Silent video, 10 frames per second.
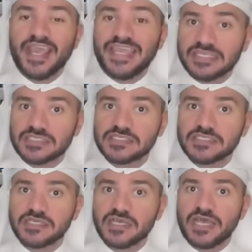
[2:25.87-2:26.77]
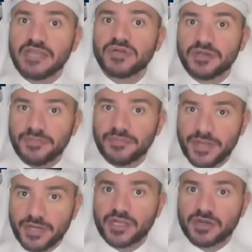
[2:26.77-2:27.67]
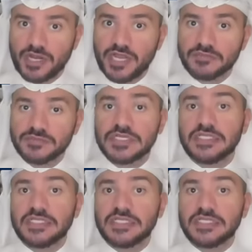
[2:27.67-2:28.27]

heinous and barbaric crimes.